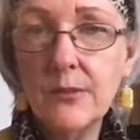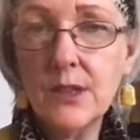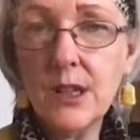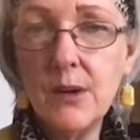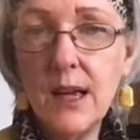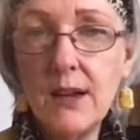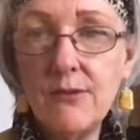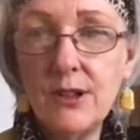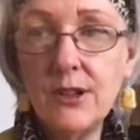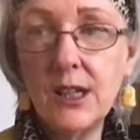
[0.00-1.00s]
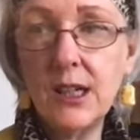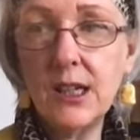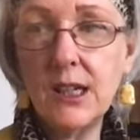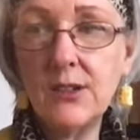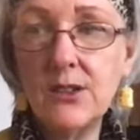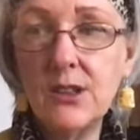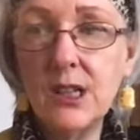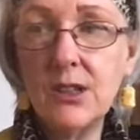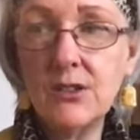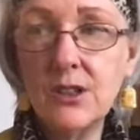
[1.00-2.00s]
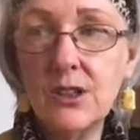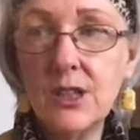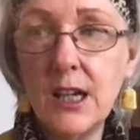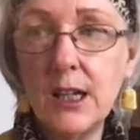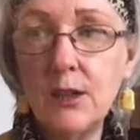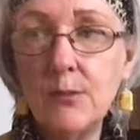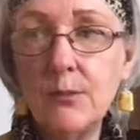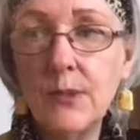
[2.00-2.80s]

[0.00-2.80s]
So everything is the same.